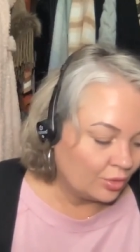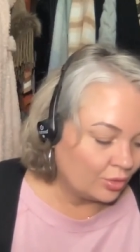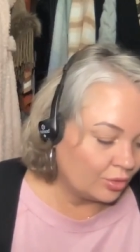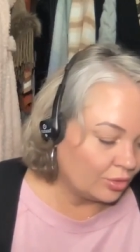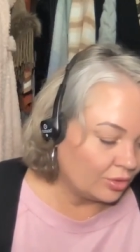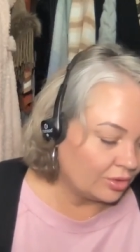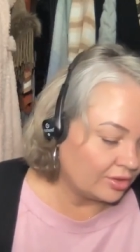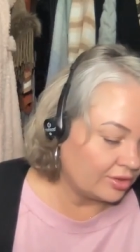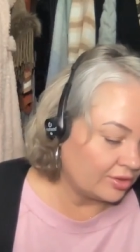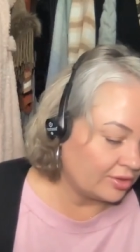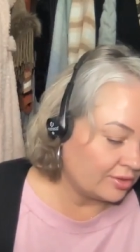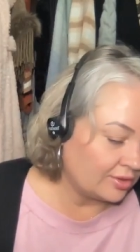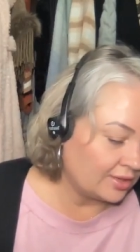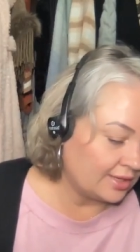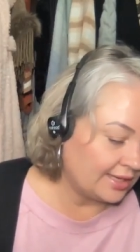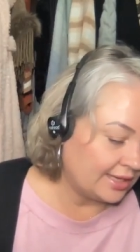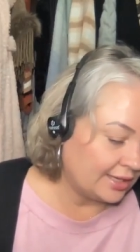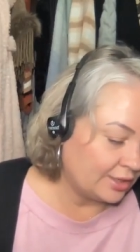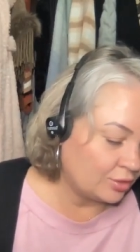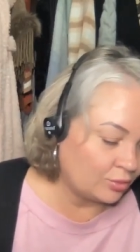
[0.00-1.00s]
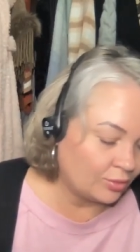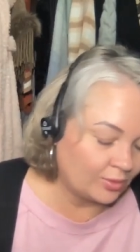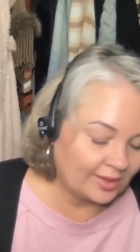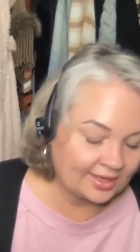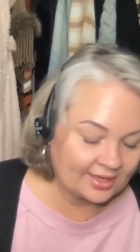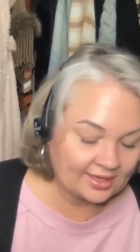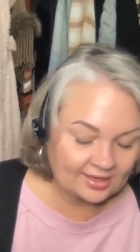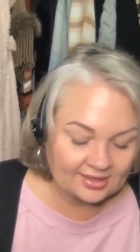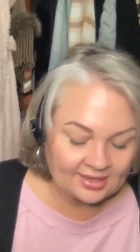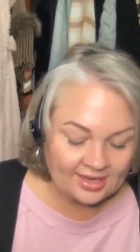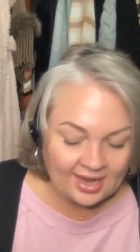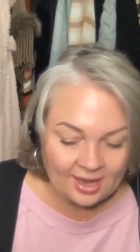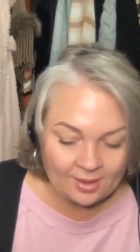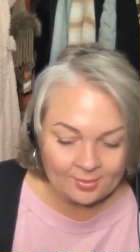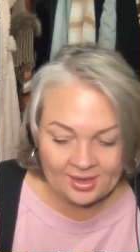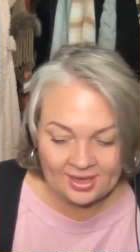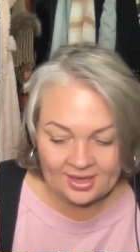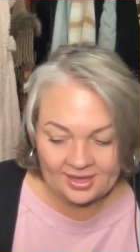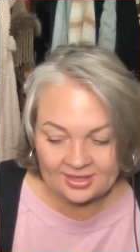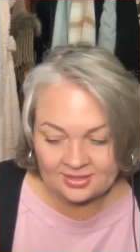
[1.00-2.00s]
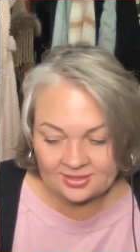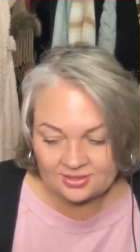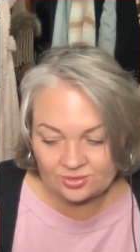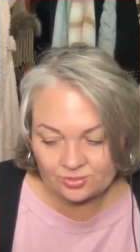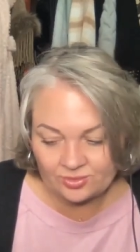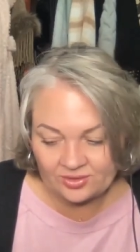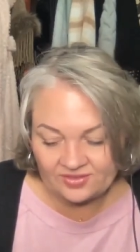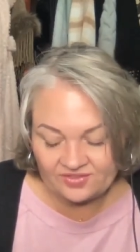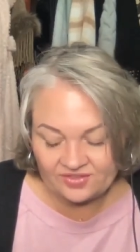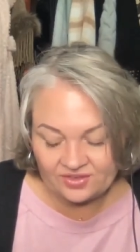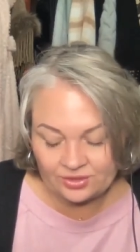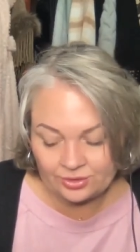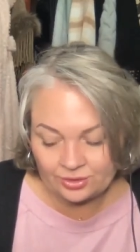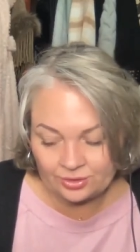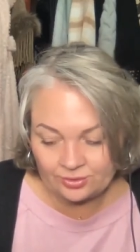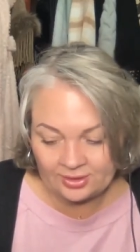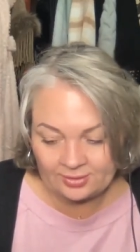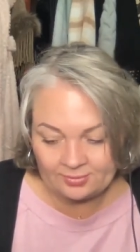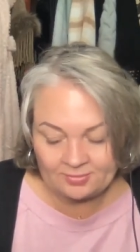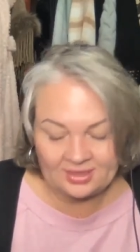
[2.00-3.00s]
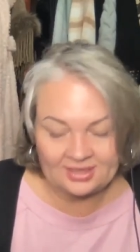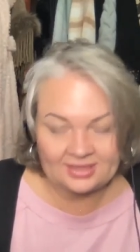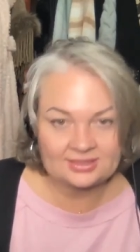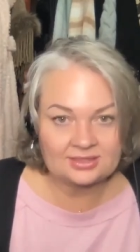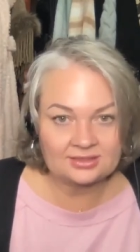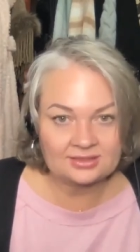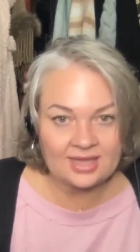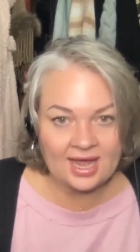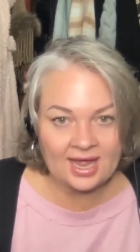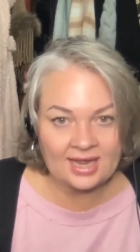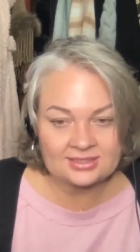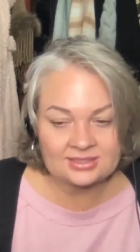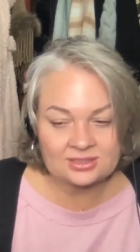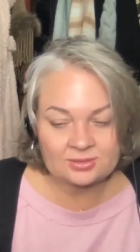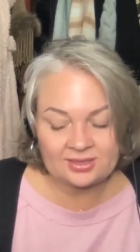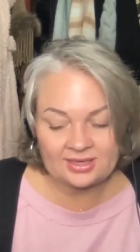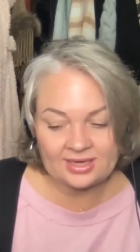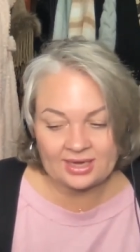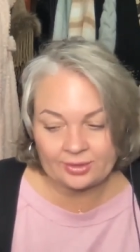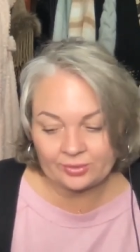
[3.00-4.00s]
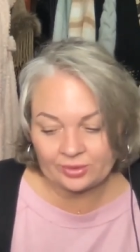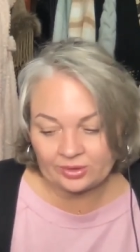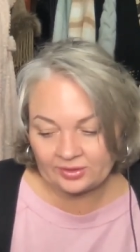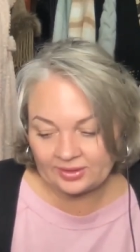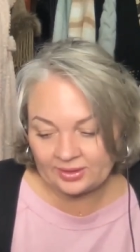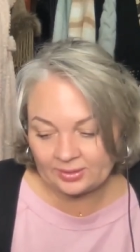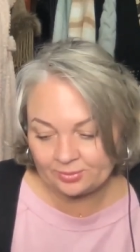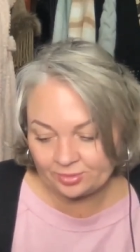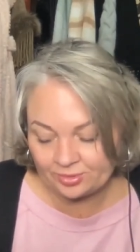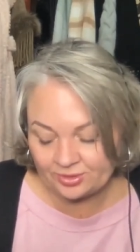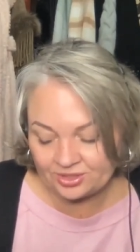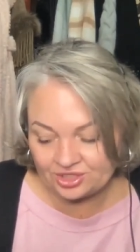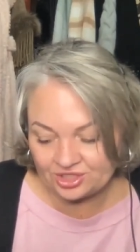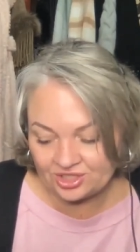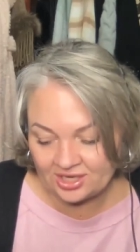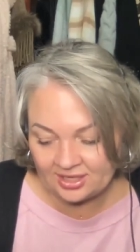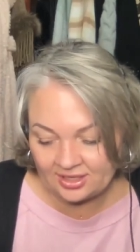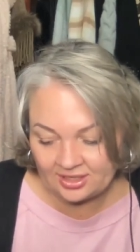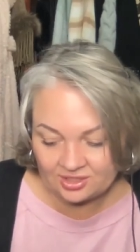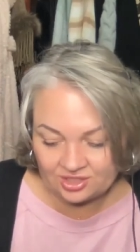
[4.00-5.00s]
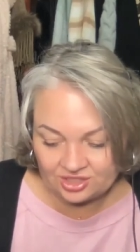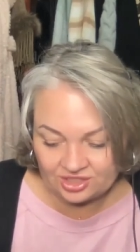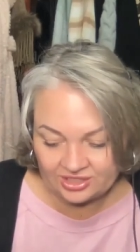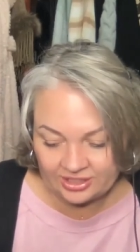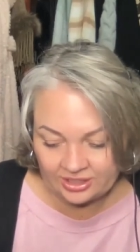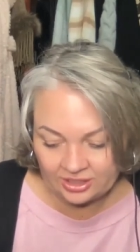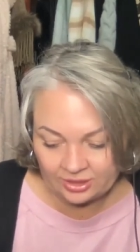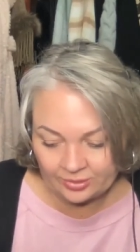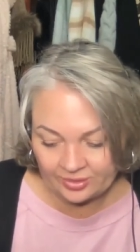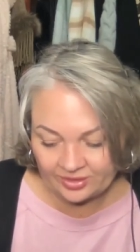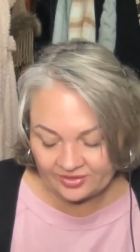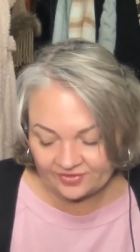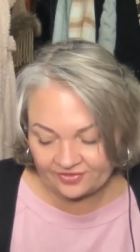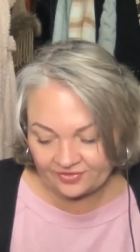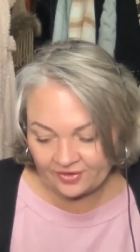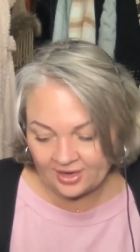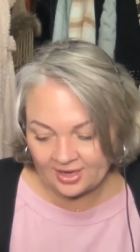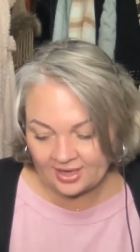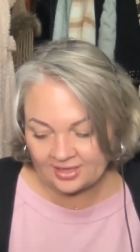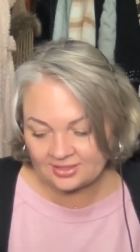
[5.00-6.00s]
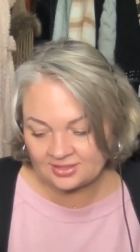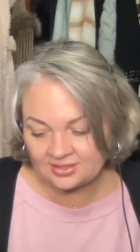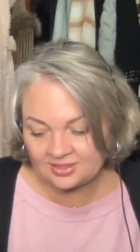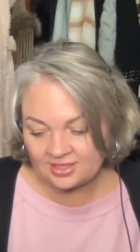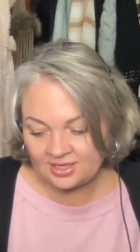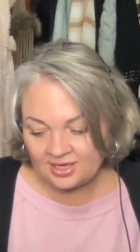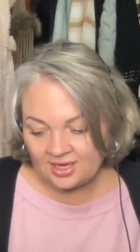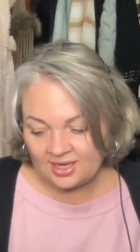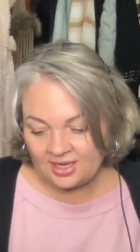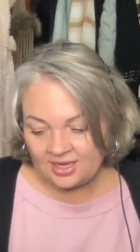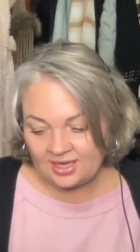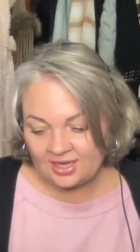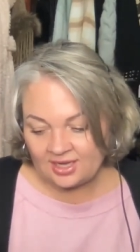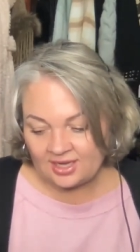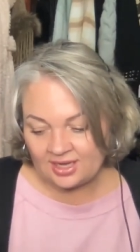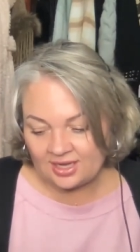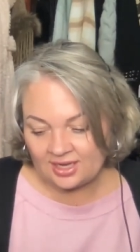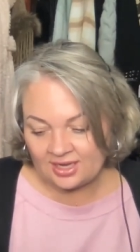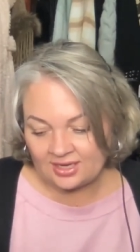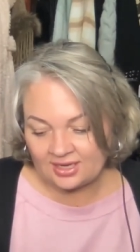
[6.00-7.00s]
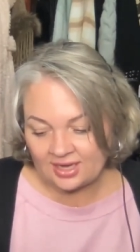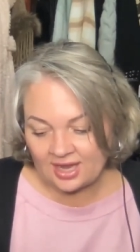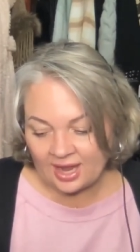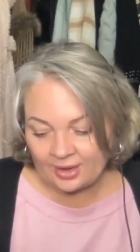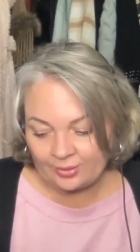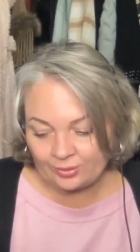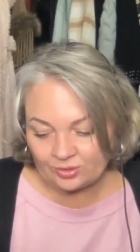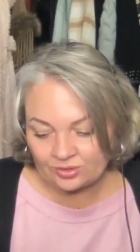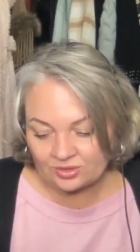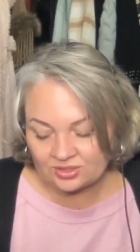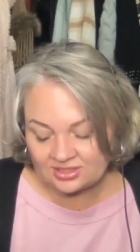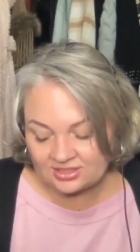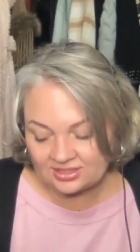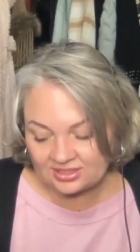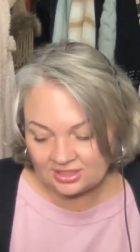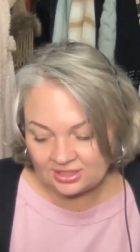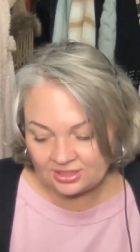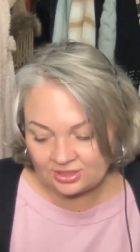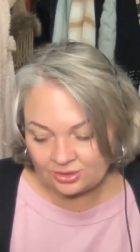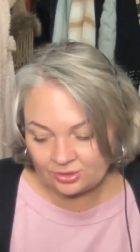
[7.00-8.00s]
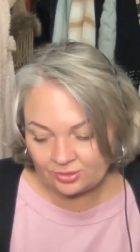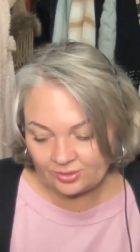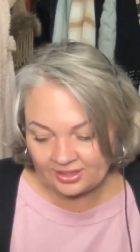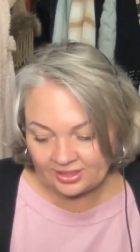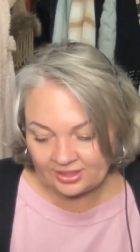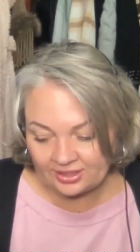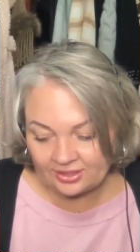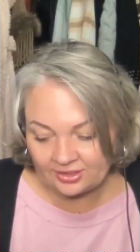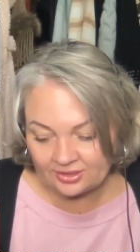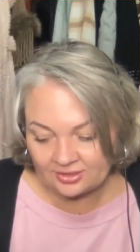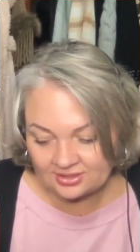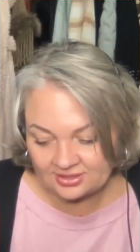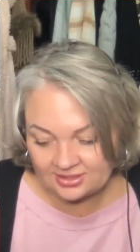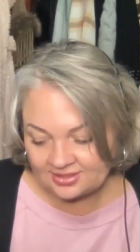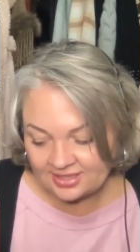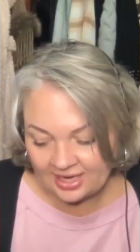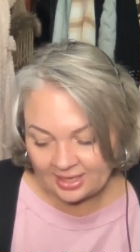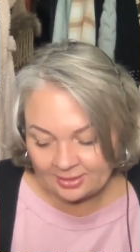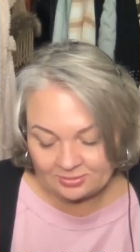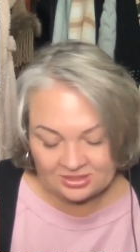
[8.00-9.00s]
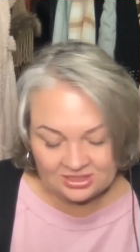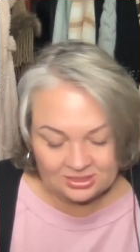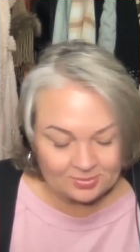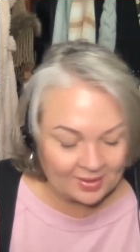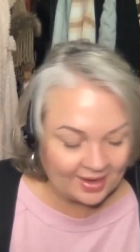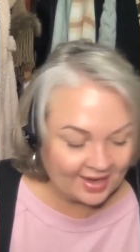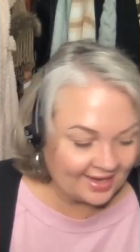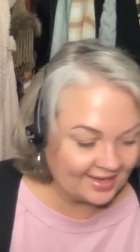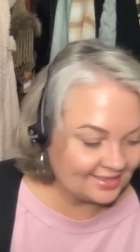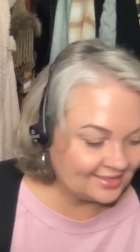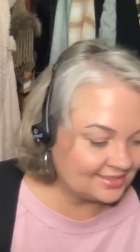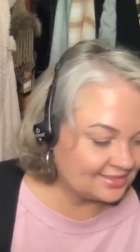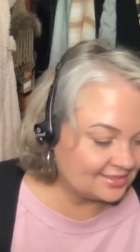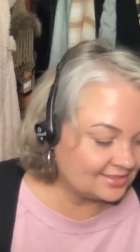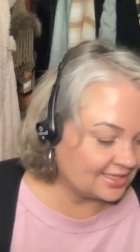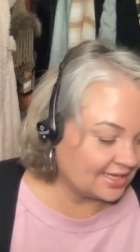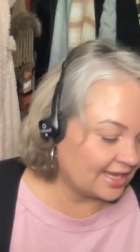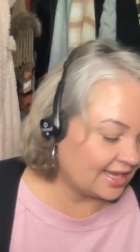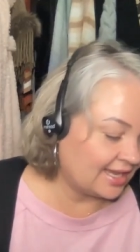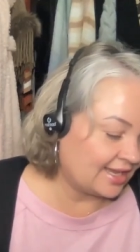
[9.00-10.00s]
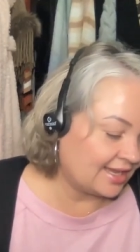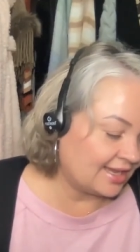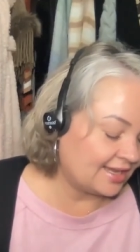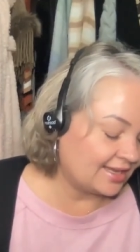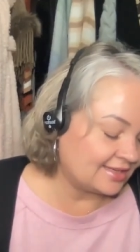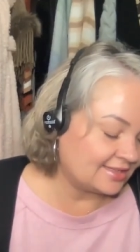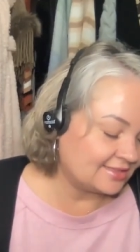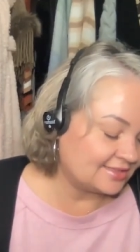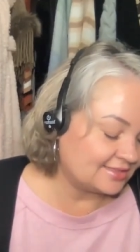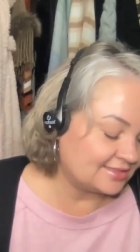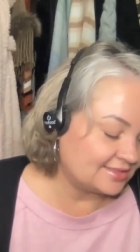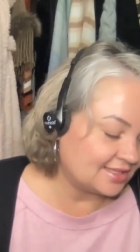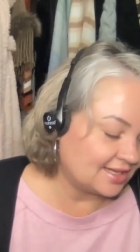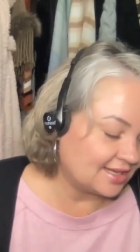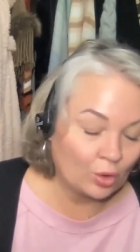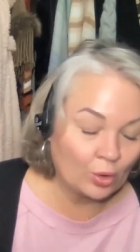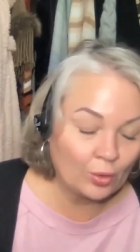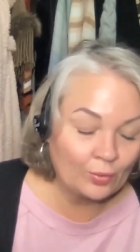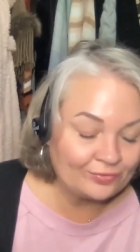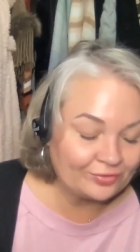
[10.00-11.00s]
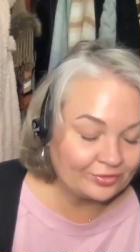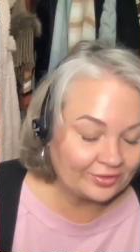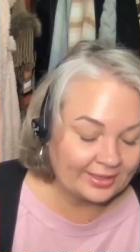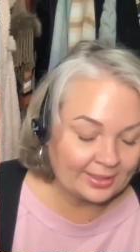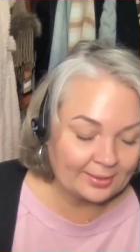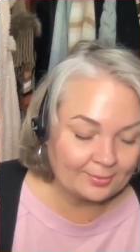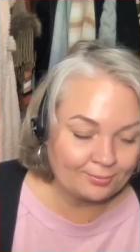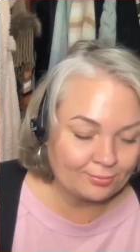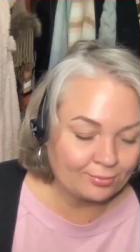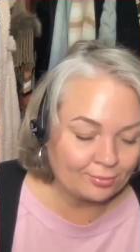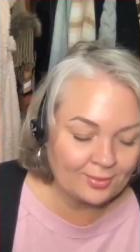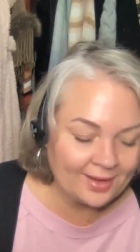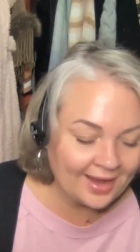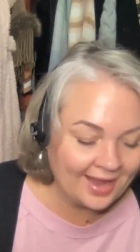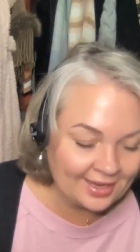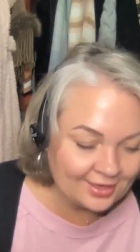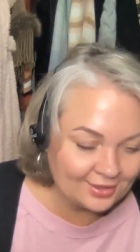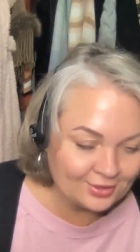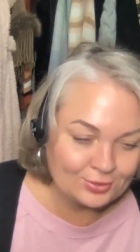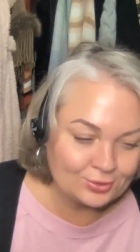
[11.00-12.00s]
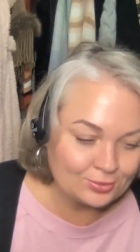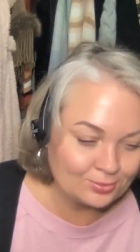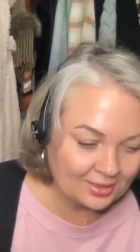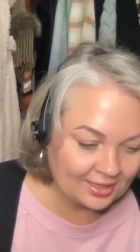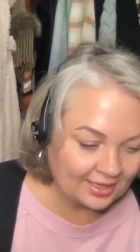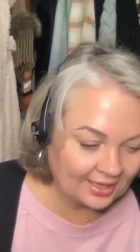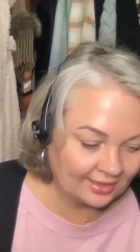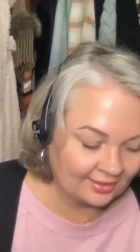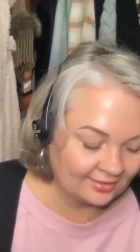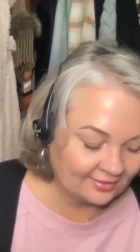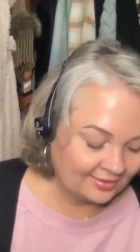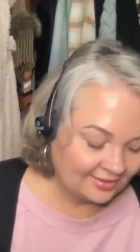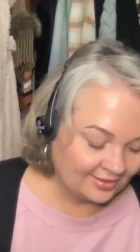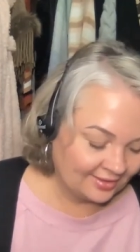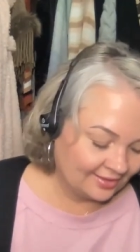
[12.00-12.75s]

or a quick comment, review. It means a lot to me. I really appreciate it. Share it with a friend. And I will see you here, same space, and hopefully a brand new me